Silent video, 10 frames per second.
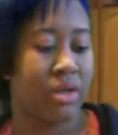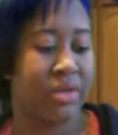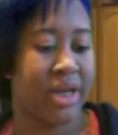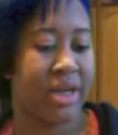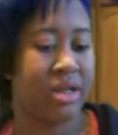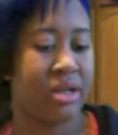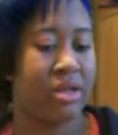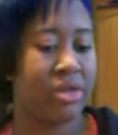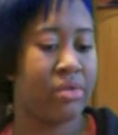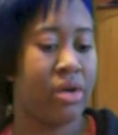
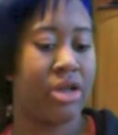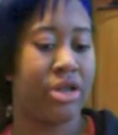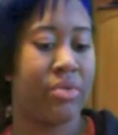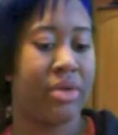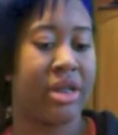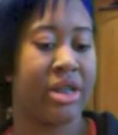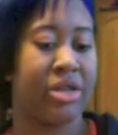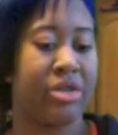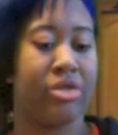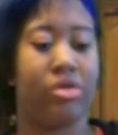Then you also want to
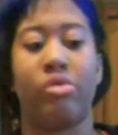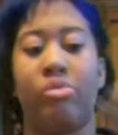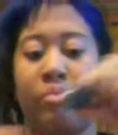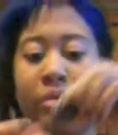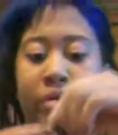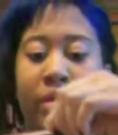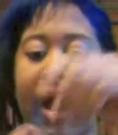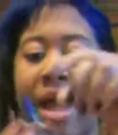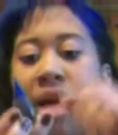get your glue guy